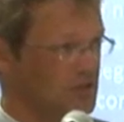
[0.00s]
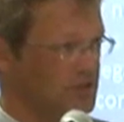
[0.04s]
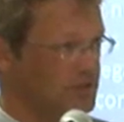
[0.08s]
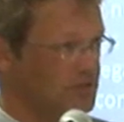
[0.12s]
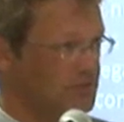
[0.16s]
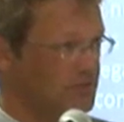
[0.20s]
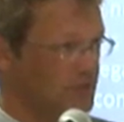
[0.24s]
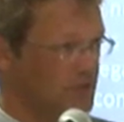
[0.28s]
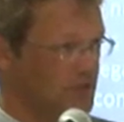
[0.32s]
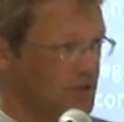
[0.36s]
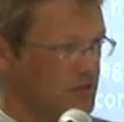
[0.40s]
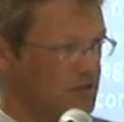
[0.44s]

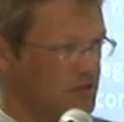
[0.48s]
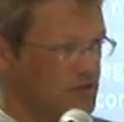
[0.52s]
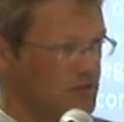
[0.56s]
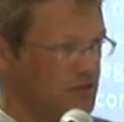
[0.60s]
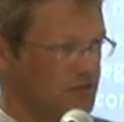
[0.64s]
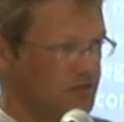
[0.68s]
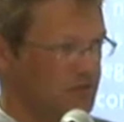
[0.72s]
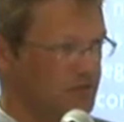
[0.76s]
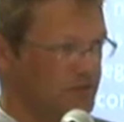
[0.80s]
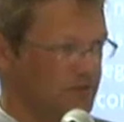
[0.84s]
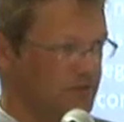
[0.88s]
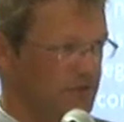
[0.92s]
trade
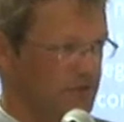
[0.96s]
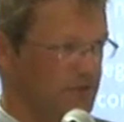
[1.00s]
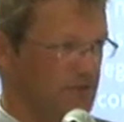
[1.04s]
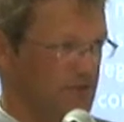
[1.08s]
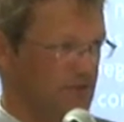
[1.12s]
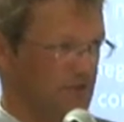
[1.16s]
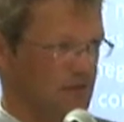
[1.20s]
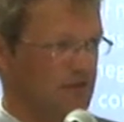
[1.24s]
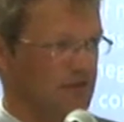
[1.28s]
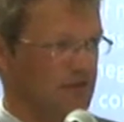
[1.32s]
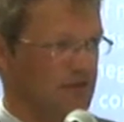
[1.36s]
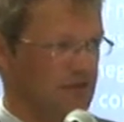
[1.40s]
deal between the
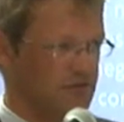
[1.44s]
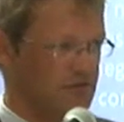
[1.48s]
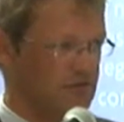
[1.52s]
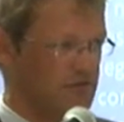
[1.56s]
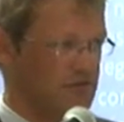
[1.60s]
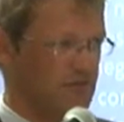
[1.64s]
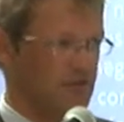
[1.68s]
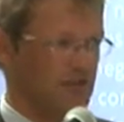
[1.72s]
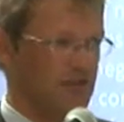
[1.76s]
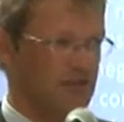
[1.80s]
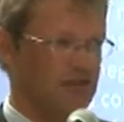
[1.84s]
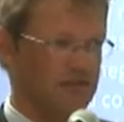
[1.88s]

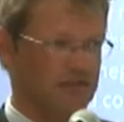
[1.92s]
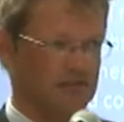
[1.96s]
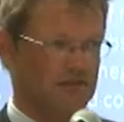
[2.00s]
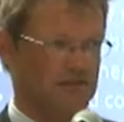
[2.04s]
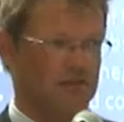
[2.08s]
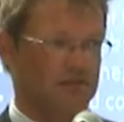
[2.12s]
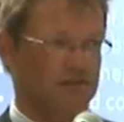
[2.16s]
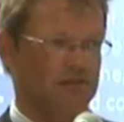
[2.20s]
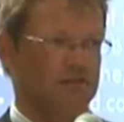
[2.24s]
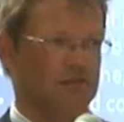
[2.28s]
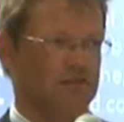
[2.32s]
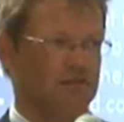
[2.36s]
Netherlands and
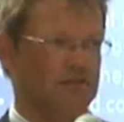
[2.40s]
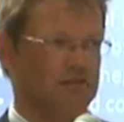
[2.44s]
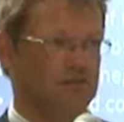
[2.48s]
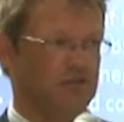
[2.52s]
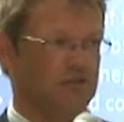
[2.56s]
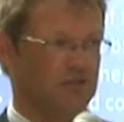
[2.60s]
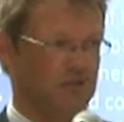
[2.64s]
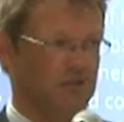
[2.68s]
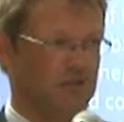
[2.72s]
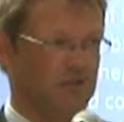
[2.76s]
Indonesia.